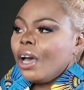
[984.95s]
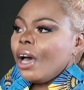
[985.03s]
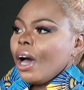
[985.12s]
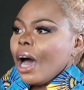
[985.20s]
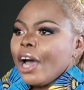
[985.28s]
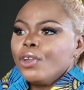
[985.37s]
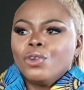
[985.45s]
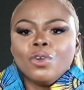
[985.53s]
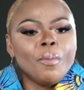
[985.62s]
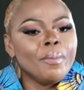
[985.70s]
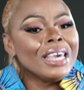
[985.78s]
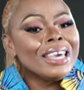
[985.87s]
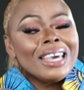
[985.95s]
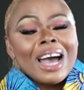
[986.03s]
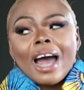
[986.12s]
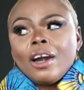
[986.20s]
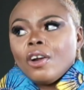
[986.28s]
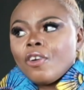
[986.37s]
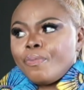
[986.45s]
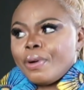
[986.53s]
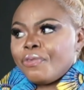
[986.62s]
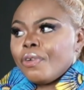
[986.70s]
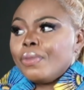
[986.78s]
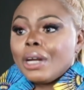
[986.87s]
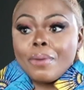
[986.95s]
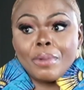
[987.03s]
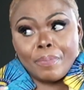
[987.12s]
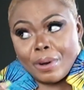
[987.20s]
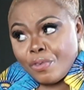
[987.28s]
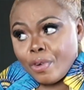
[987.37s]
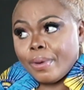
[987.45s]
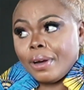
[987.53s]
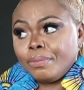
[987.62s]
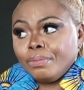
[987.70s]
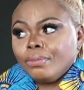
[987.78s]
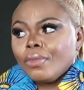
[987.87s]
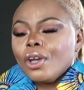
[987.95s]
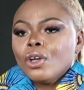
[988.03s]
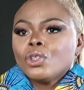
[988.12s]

Yeah. And you know me, I love performing. Yeah. I'm a performer, of course.